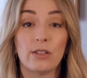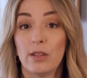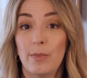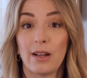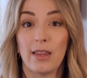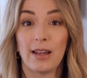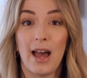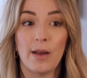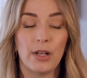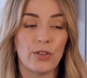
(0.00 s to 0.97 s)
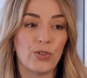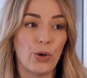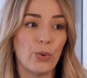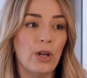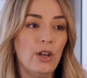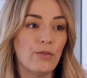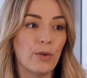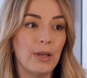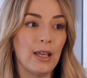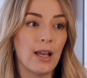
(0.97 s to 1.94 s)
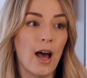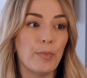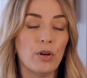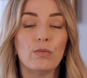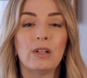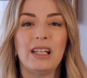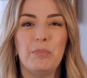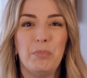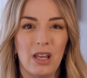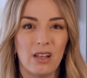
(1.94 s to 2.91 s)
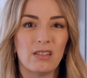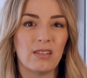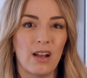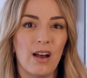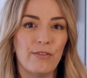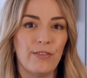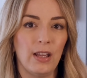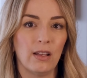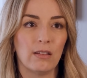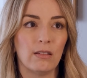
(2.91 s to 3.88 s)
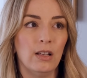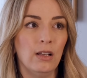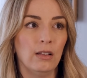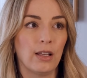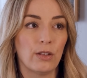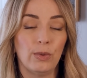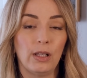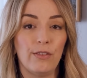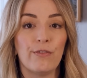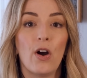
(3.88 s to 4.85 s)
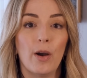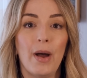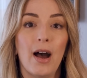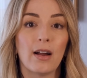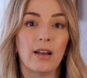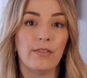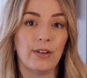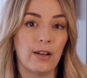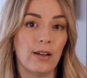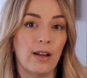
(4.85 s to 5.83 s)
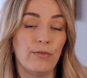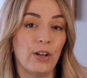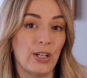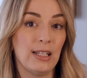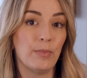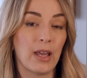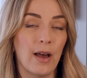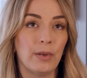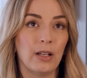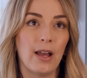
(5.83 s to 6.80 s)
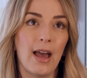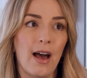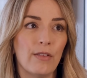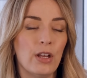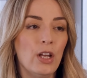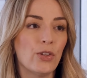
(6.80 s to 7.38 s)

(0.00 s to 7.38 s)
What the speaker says: into the back of that cabinet. So for me, I put really big stuff in like the really far back of a very deep cabinet I have.